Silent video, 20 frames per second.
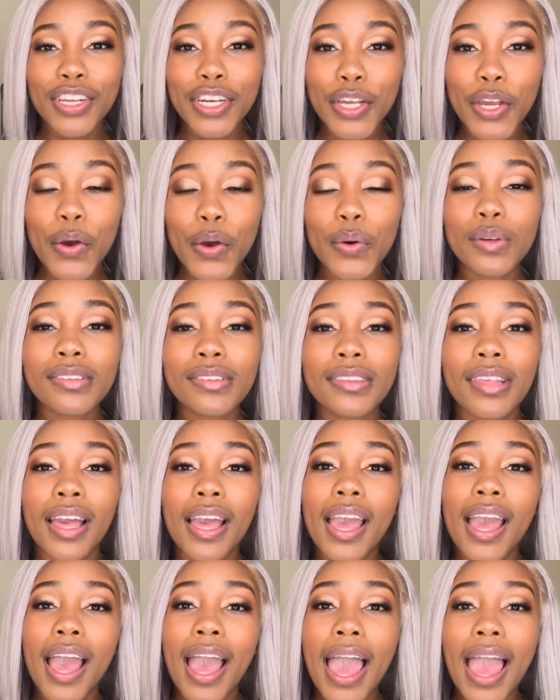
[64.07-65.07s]
videos.
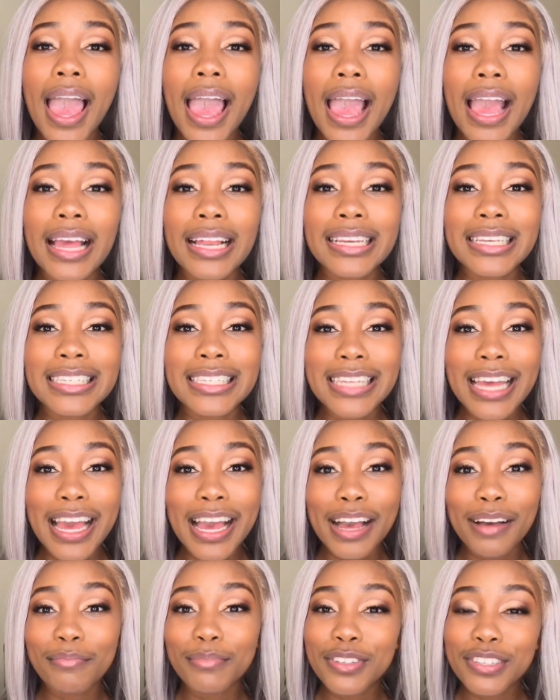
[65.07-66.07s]
And
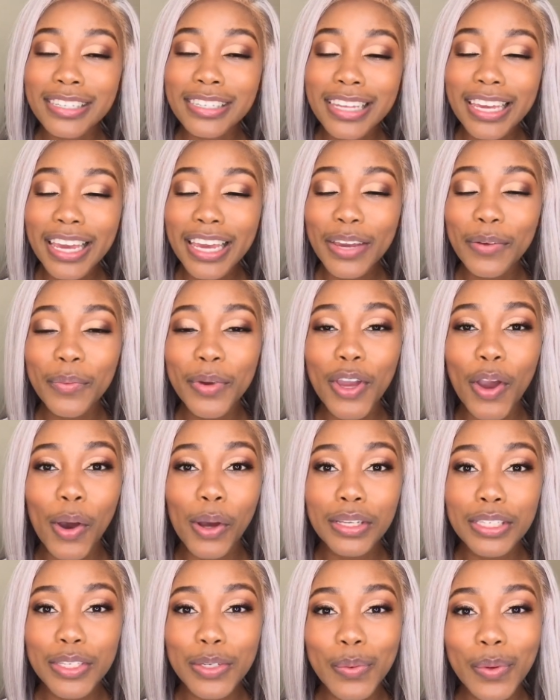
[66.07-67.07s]
today we
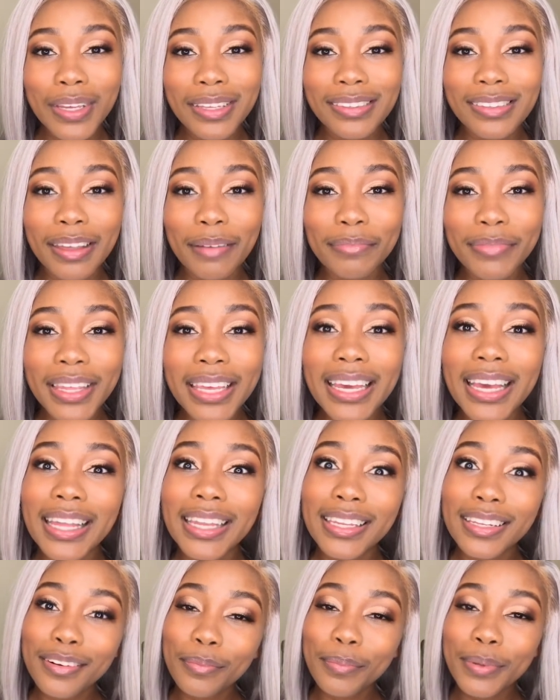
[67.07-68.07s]
are doing something a
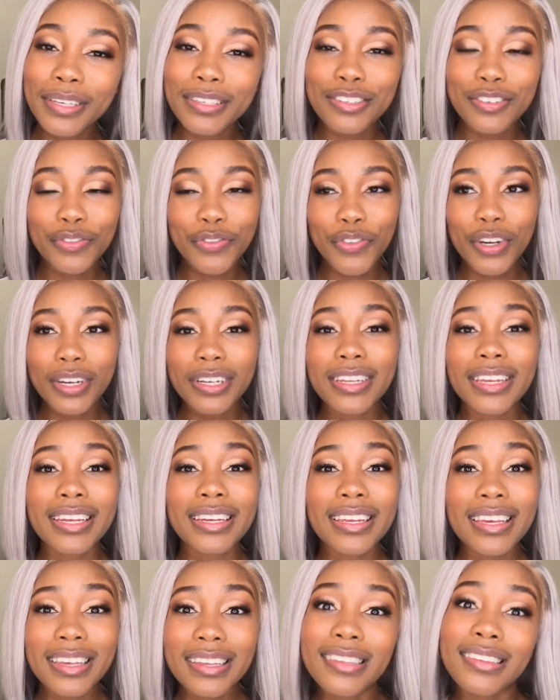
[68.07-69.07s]
little bit different.
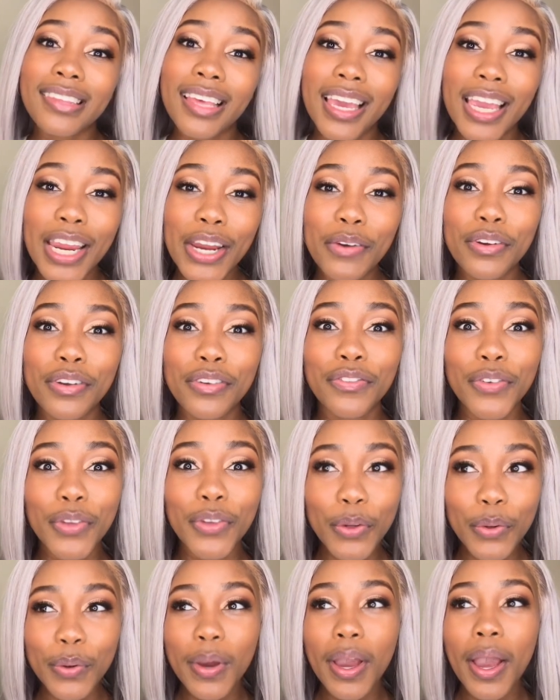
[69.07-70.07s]
It is a hair
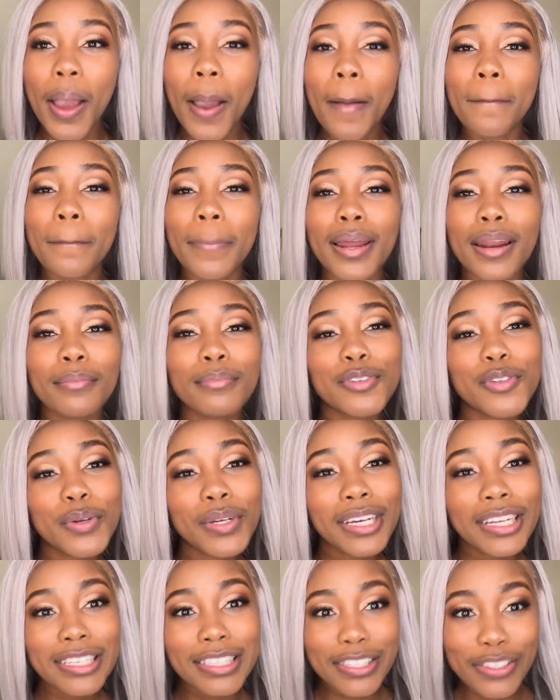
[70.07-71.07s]
review, but I'm doing
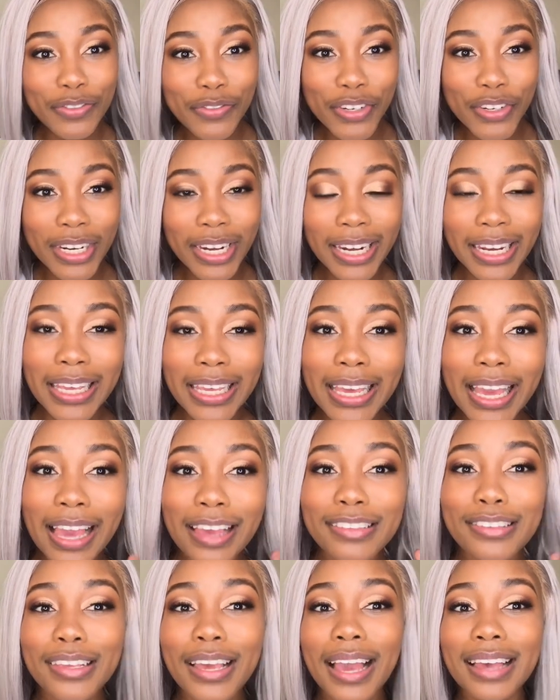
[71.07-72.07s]
it differently.
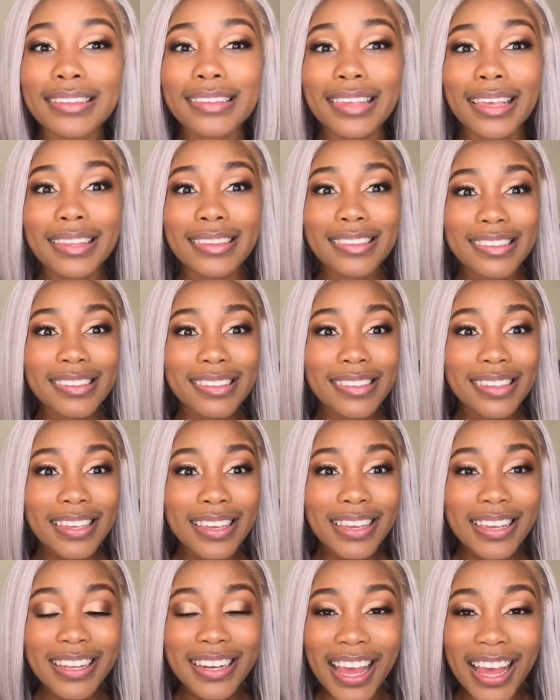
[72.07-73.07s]
As you guys can
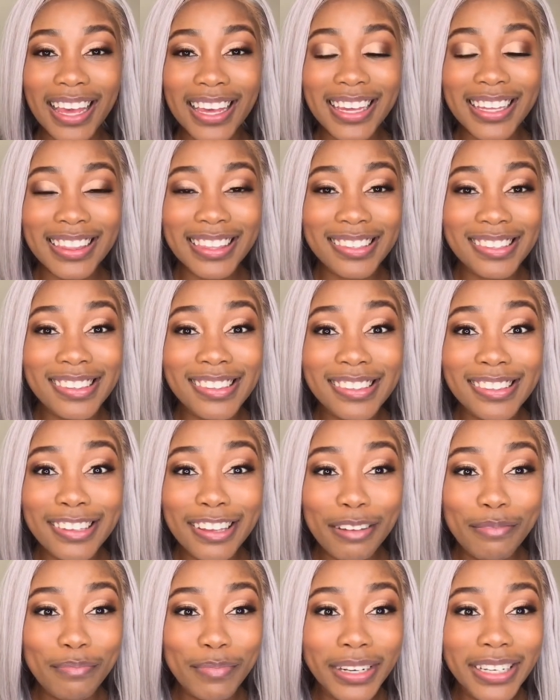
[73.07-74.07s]
see, like, this is
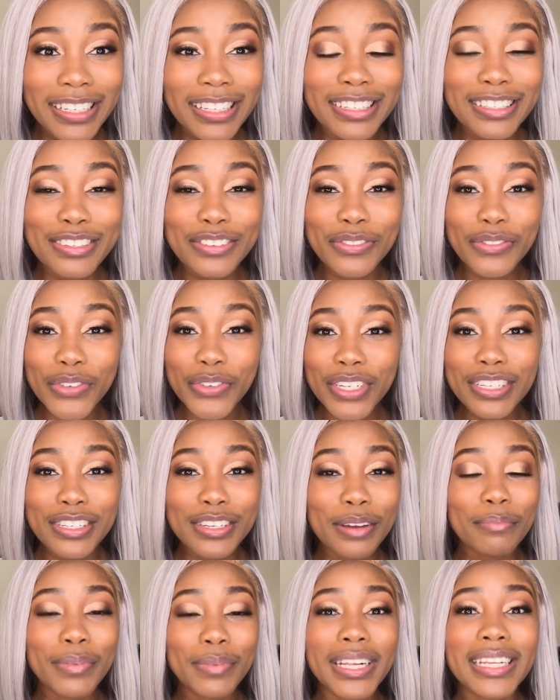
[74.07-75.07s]
completely different,
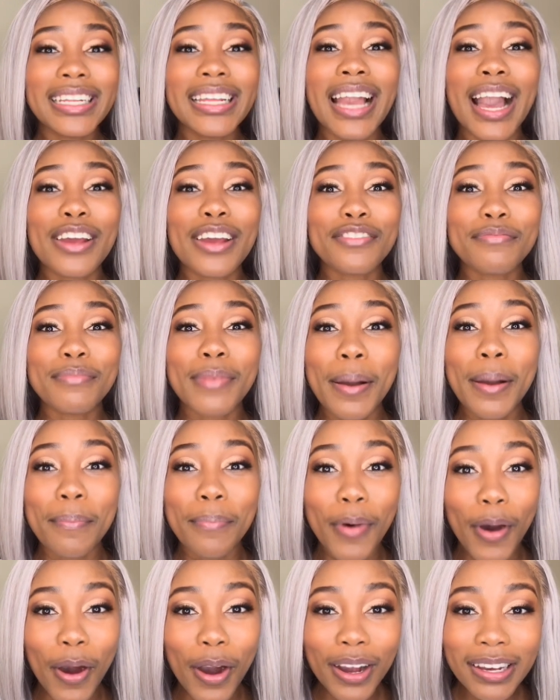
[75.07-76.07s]
completely out of my
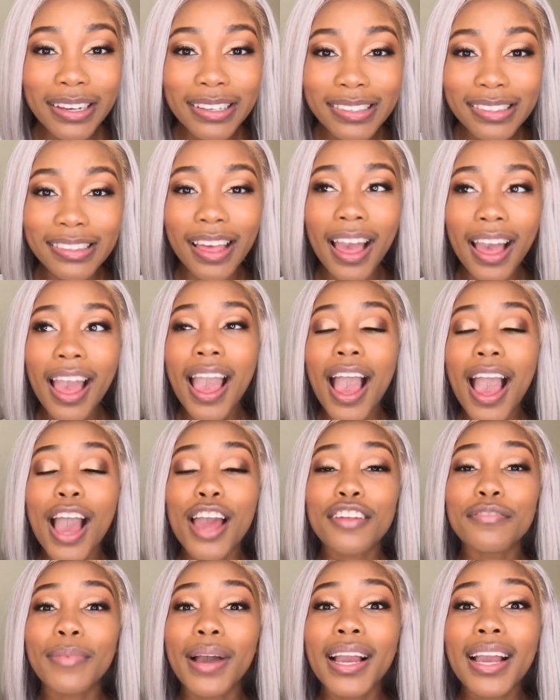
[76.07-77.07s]
box,
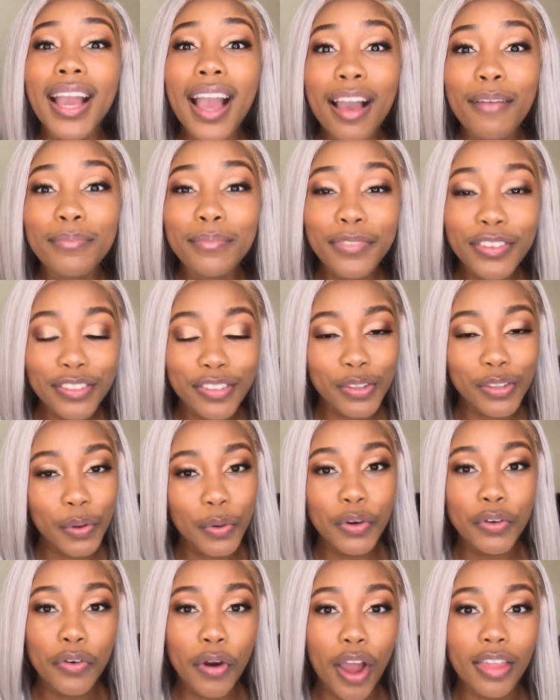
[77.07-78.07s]
out of my comfort
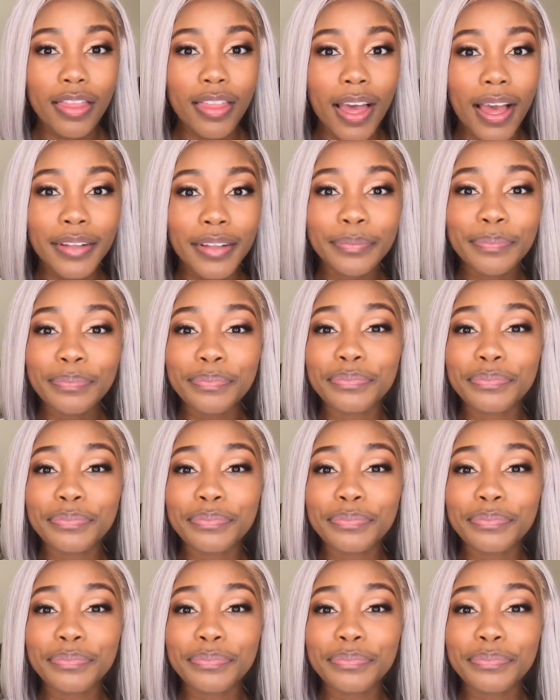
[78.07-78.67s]
zone rather.